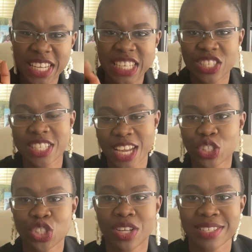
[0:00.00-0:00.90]

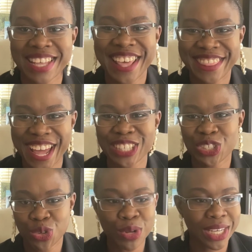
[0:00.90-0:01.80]
essentials
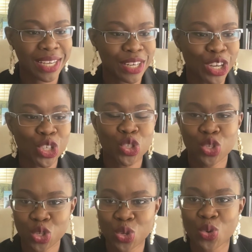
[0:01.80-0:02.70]
that you need
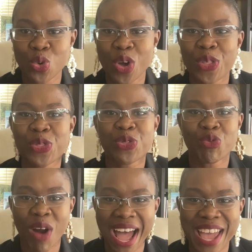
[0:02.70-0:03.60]
to
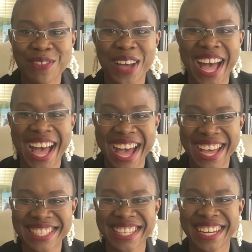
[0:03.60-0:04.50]
thrive
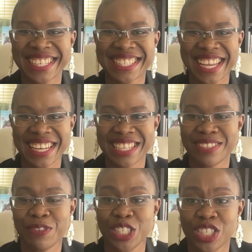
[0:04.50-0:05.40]
as an attending
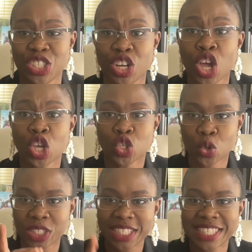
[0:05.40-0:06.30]
physician.
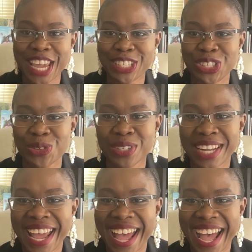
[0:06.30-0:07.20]
So stay tuned,
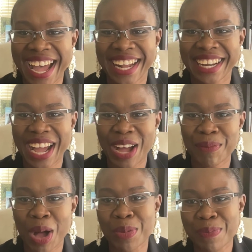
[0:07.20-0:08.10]
and
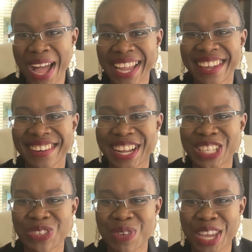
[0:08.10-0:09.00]
I'll be back here
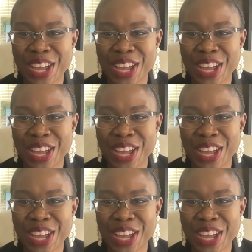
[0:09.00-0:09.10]
next week